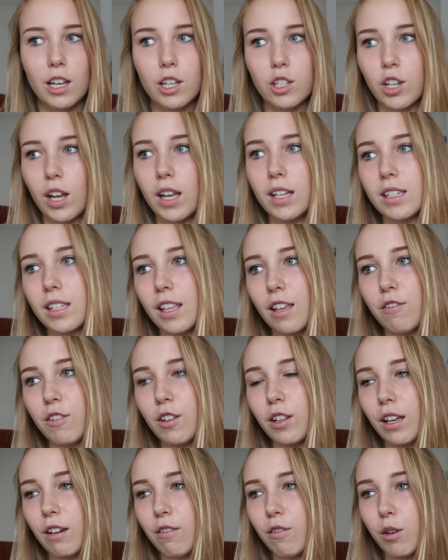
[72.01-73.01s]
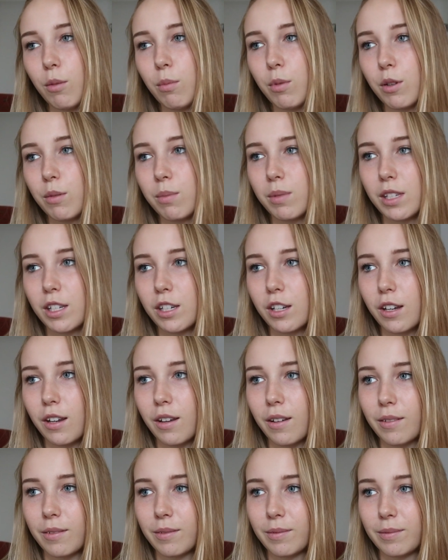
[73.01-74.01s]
Jake, do they feel like real boobs to you?